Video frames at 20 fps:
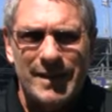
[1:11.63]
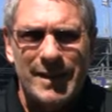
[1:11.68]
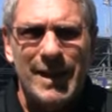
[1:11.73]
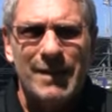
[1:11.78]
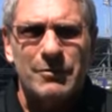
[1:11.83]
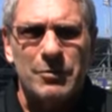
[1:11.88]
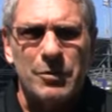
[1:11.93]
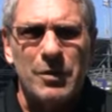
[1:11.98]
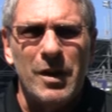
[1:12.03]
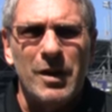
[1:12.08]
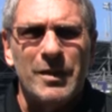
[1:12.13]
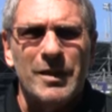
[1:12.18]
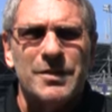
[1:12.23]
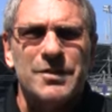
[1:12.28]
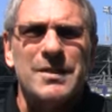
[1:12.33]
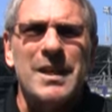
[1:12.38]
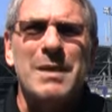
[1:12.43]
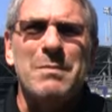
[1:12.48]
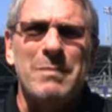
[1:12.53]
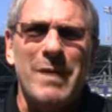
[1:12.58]
After all,
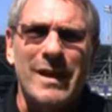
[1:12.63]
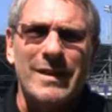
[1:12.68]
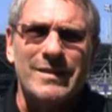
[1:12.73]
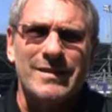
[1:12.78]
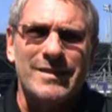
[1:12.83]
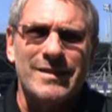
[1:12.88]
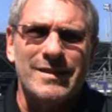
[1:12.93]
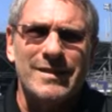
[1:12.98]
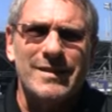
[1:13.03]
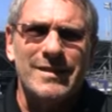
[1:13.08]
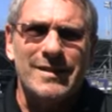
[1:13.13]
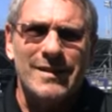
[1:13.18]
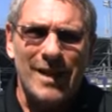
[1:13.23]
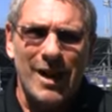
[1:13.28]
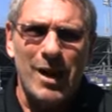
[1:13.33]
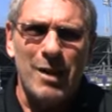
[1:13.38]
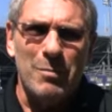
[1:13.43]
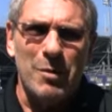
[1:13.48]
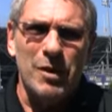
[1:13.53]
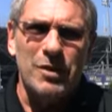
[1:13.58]
his teammates,
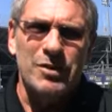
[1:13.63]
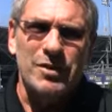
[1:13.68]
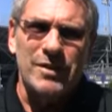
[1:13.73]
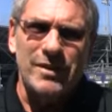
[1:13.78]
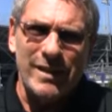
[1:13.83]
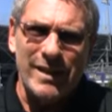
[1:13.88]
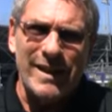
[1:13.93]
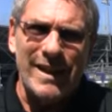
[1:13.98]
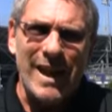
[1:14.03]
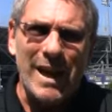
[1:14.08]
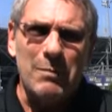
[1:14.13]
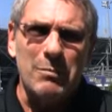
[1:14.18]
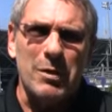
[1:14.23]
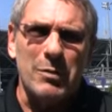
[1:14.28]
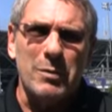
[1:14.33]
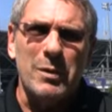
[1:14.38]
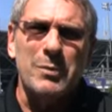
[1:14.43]
Kyle Busch and Denny Hamlin,